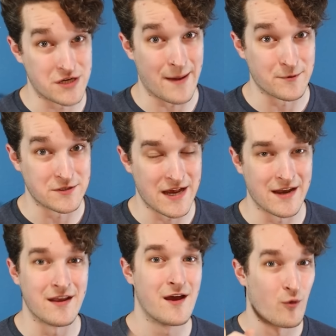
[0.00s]
Chapter
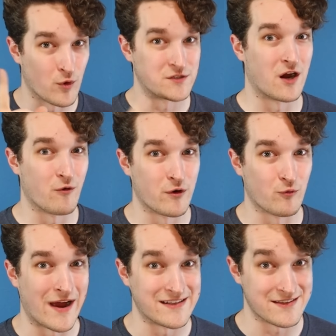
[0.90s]
10, where Darwin
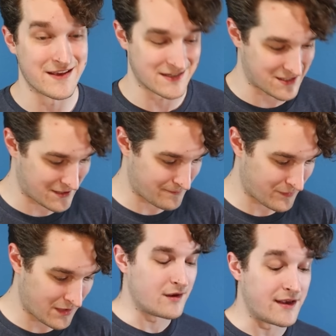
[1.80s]
writes this.
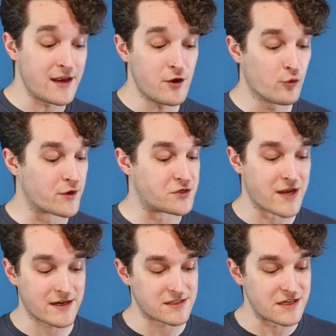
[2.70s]
He who
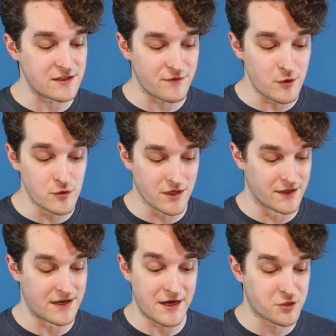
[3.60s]
rejects these views on
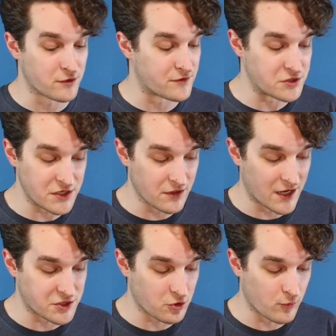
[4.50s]
the nature of the
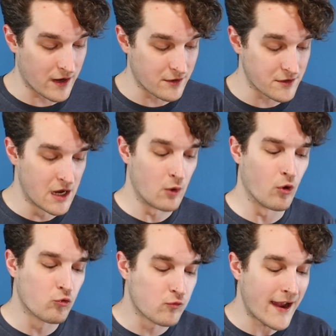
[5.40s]
geological record
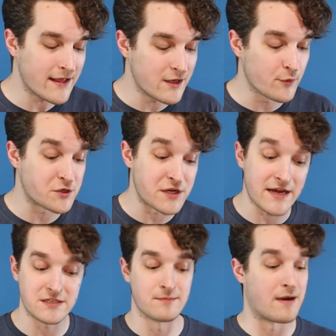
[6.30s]
will rightly
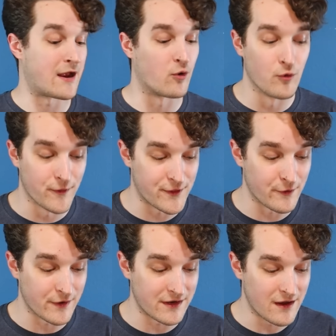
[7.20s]
reject my whole
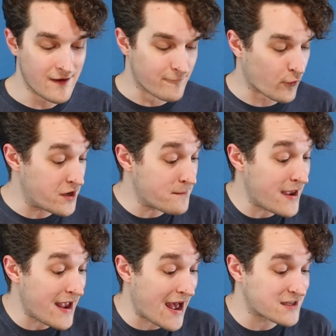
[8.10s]
theory. For he
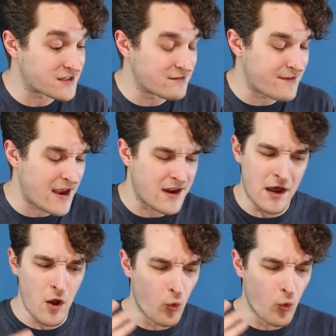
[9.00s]
may ask in vain,